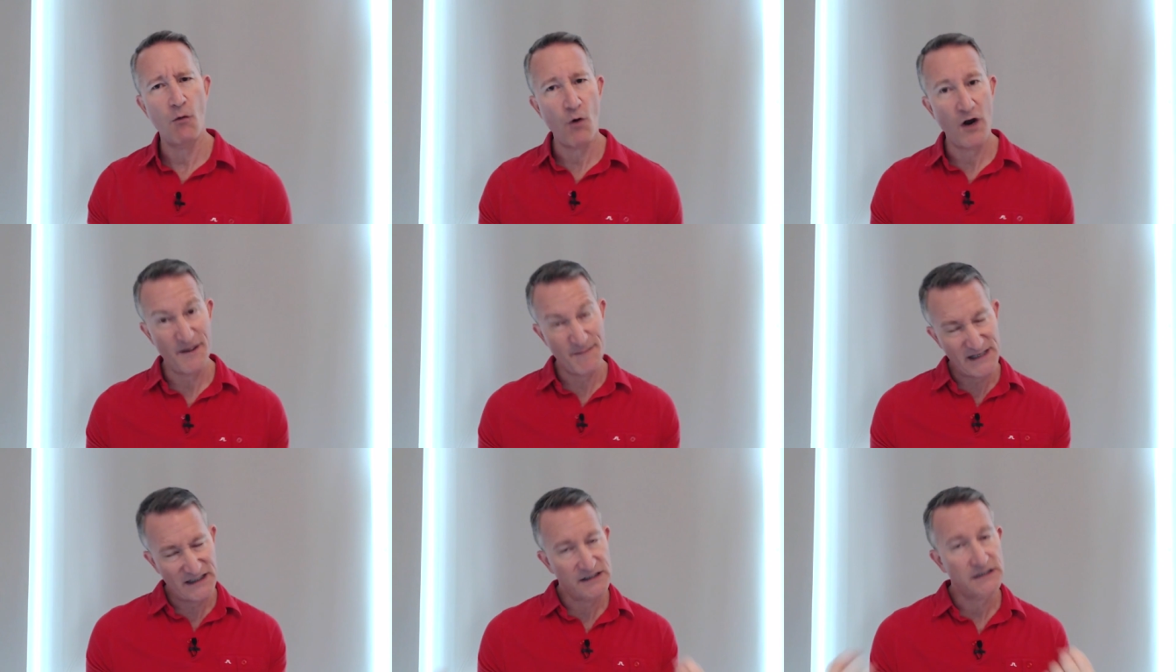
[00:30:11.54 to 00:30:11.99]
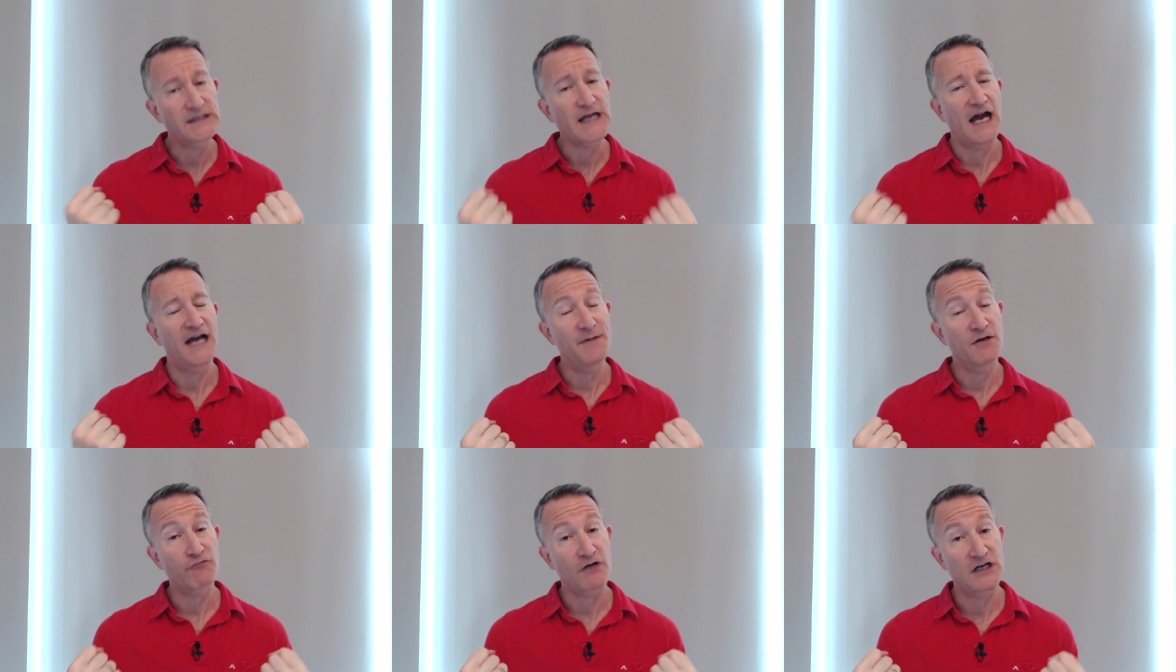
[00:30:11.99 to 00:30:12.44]
I want him
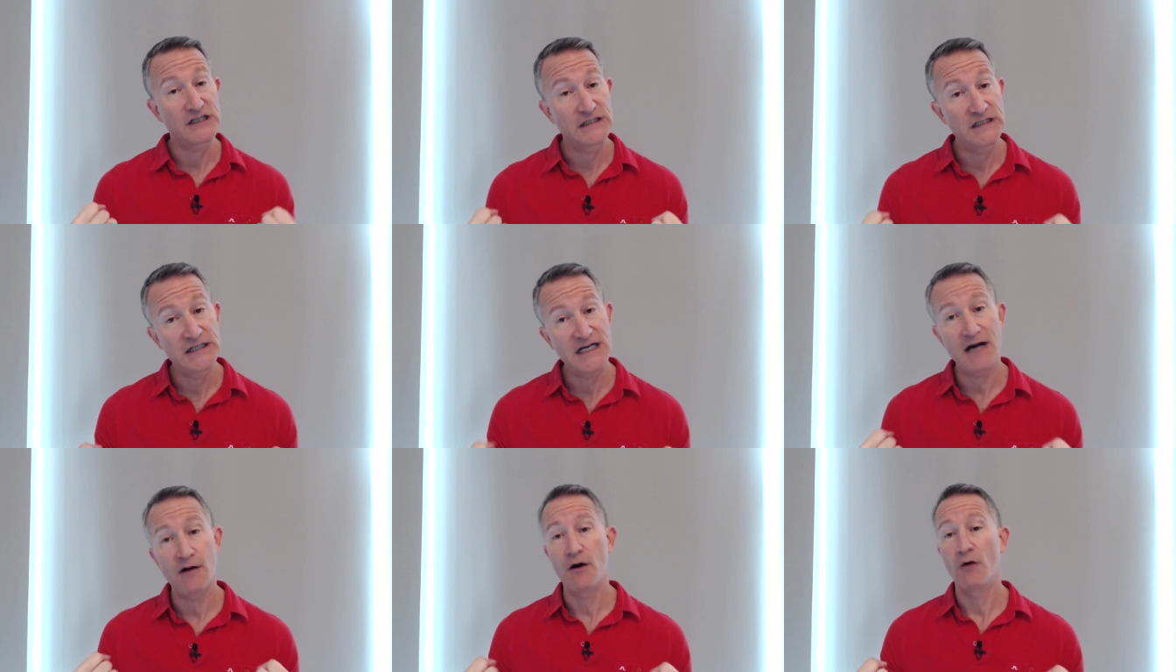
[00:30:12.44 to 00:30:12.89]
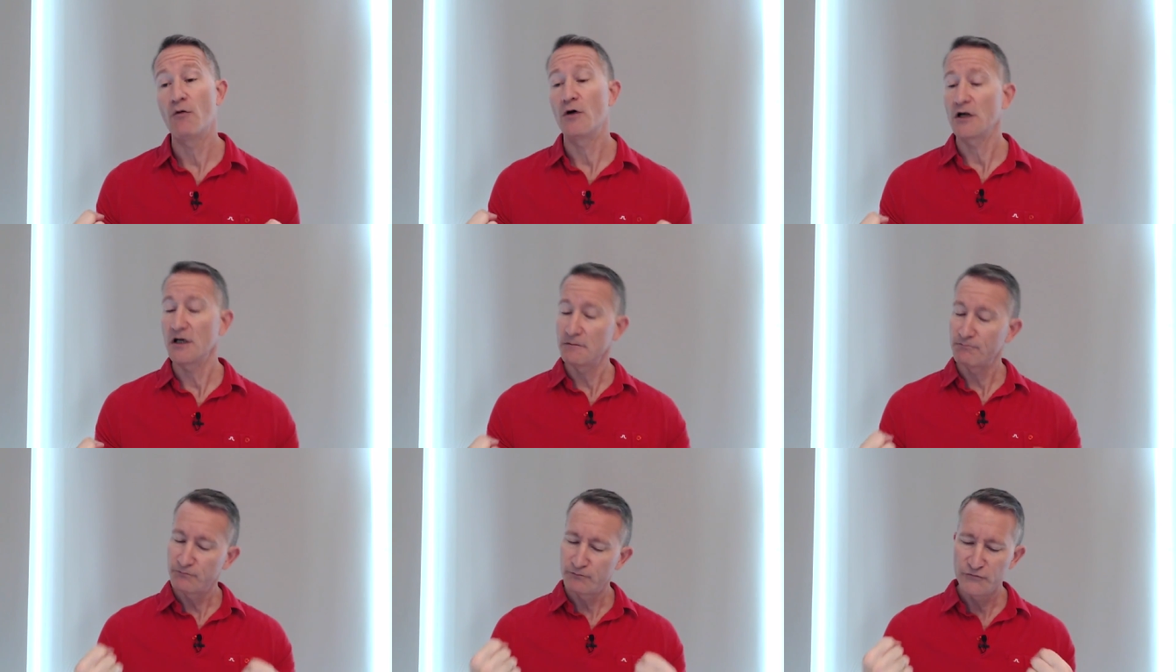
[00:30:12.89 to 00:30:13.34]
inside me right now, I
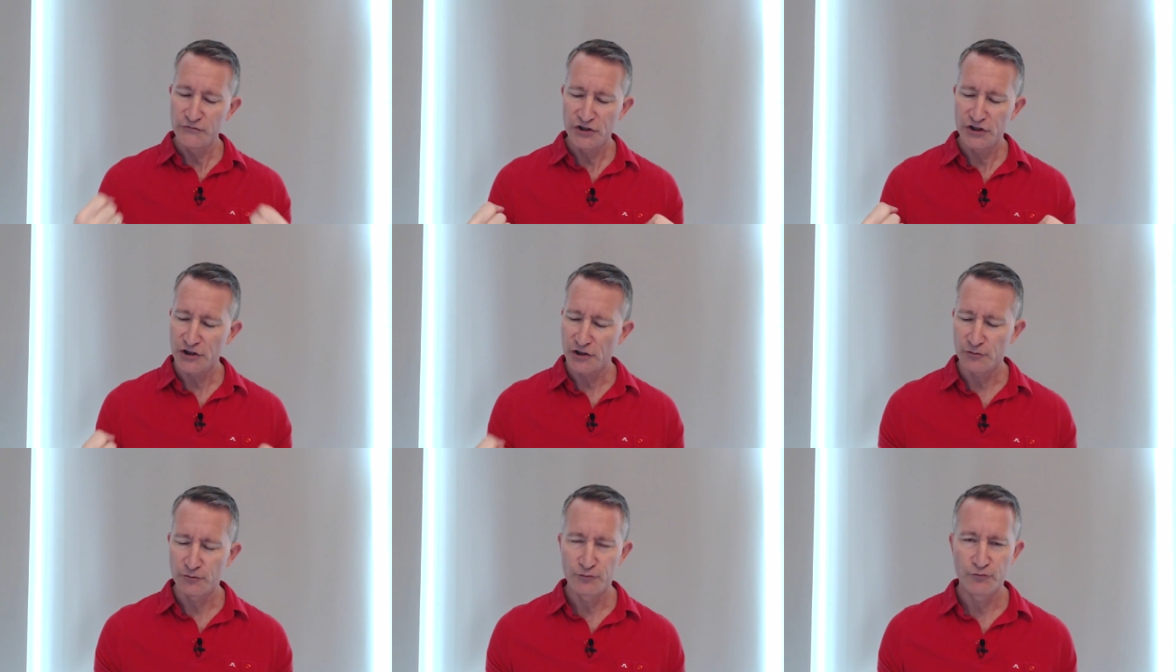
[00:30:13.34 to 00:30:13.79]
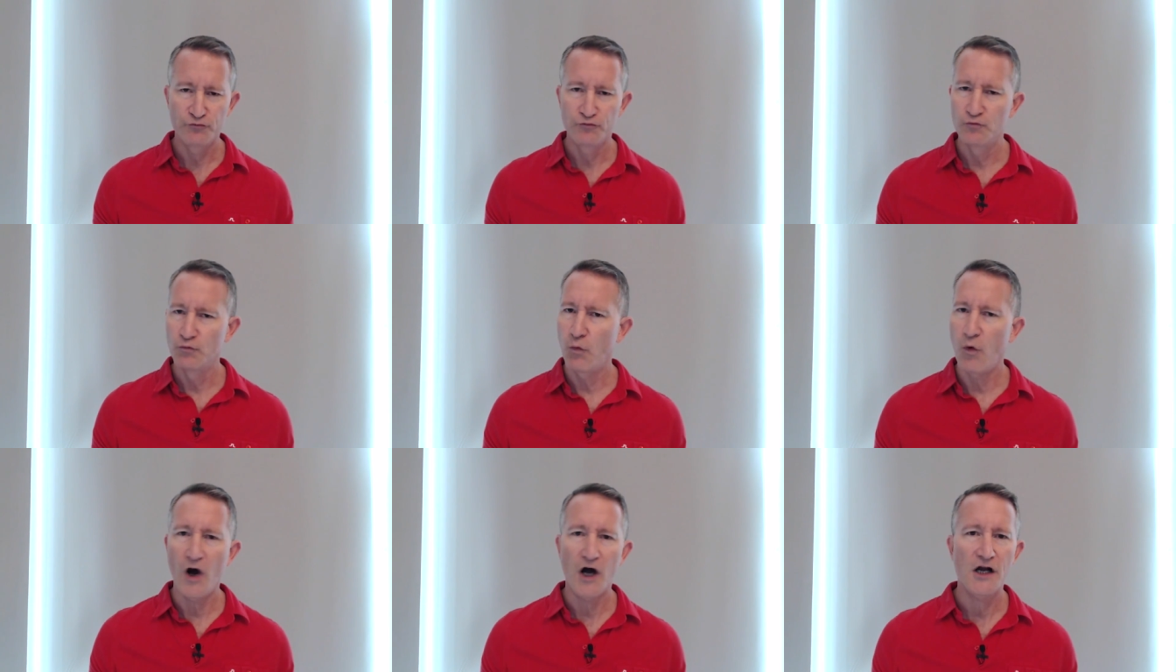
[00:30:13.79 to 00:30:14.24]
want to,
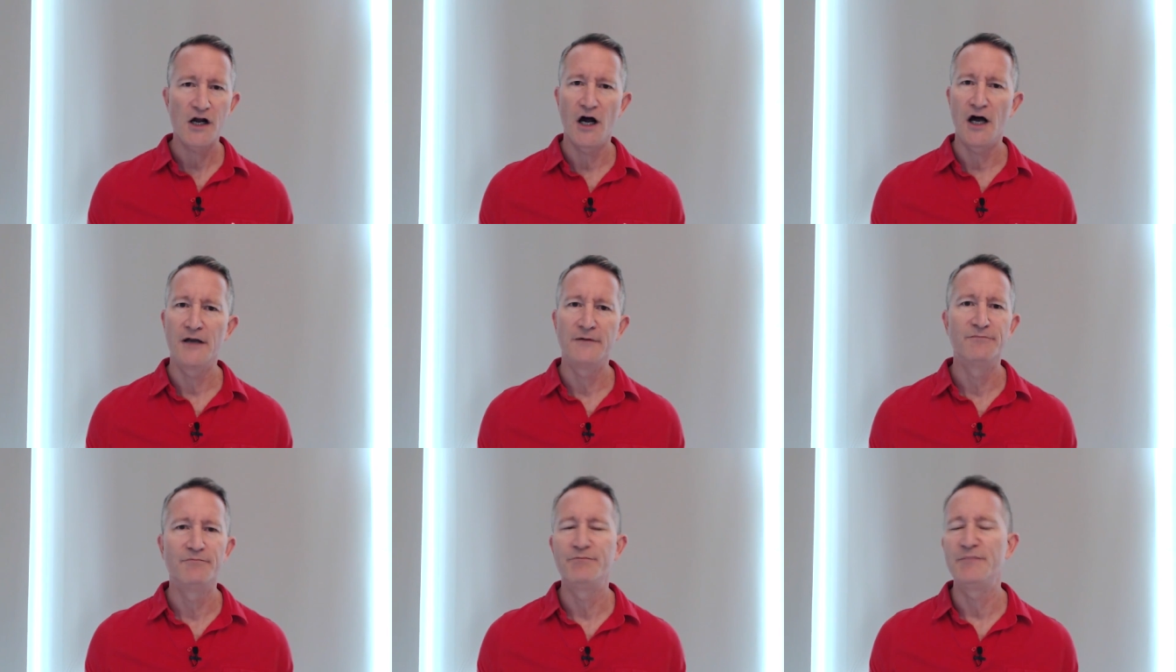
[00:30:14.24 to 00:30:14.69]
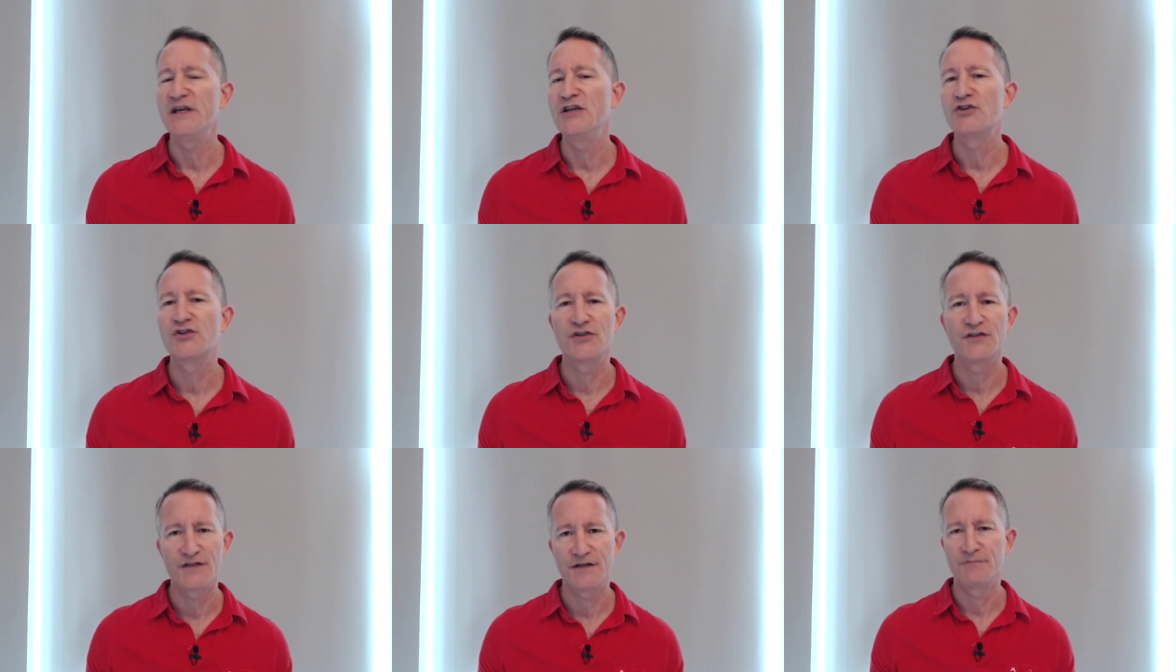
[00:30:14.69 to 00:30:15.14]
walk on
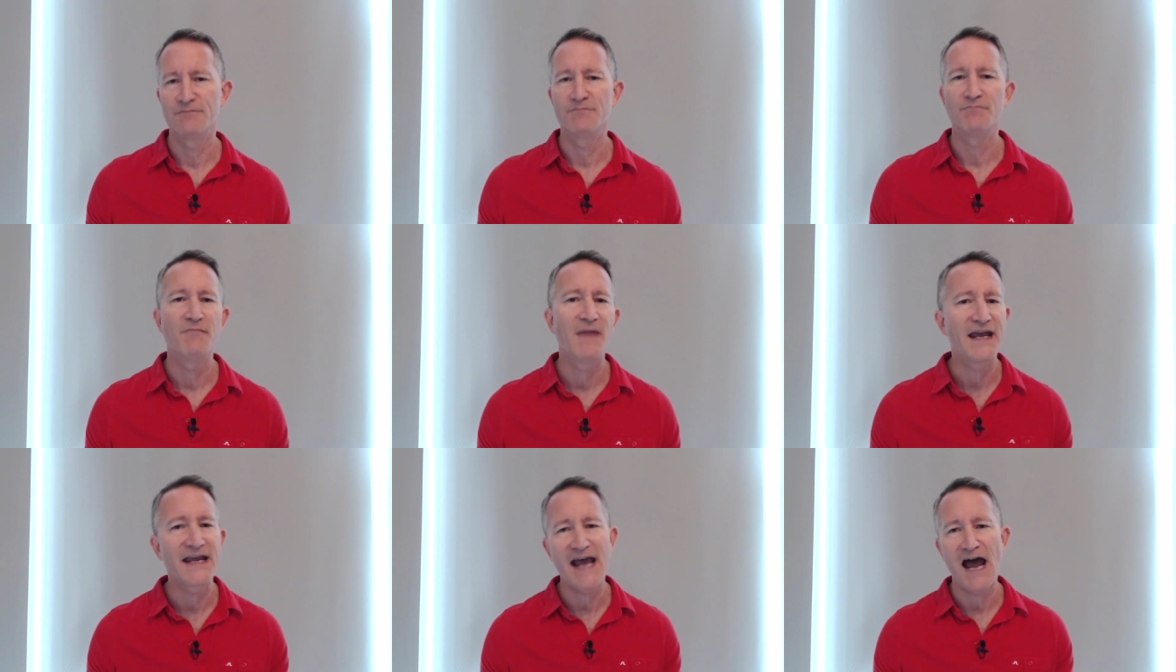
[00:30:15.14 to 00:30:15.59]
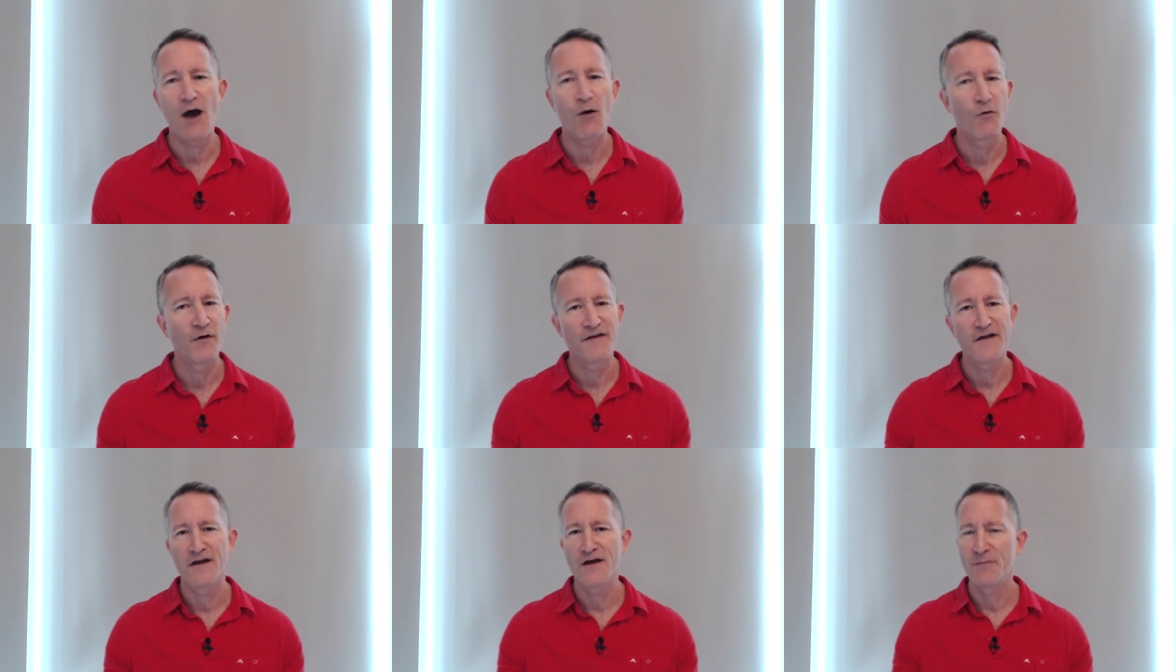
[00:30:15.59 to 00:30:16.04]
beaches and make out
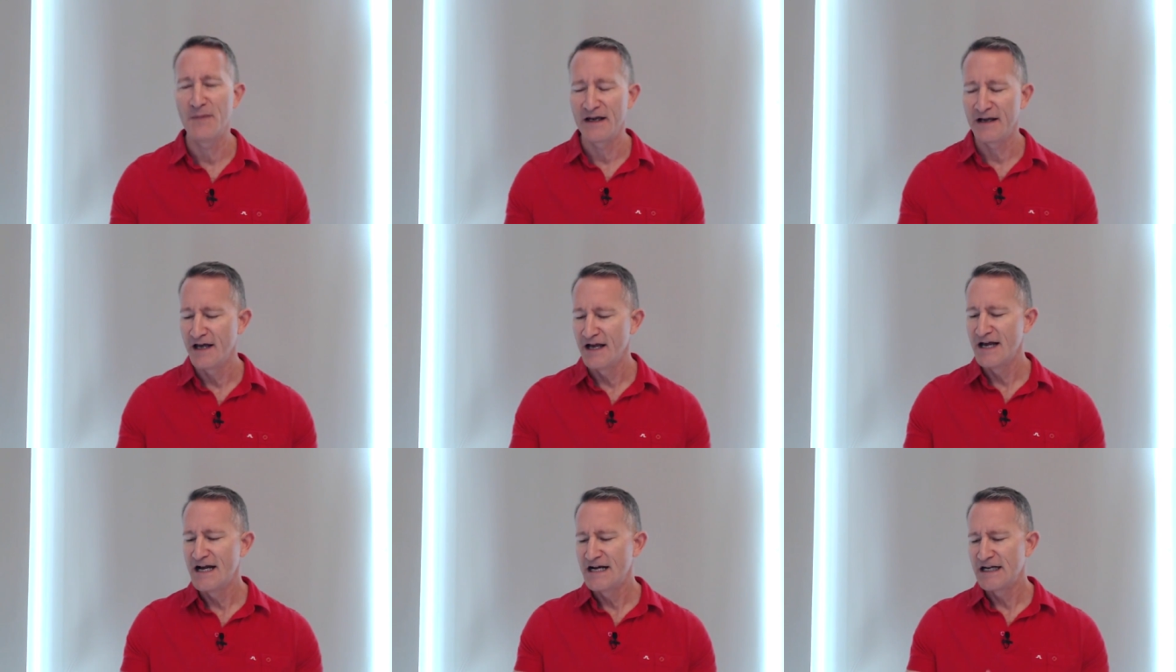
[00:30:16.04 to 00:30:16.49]
with him. And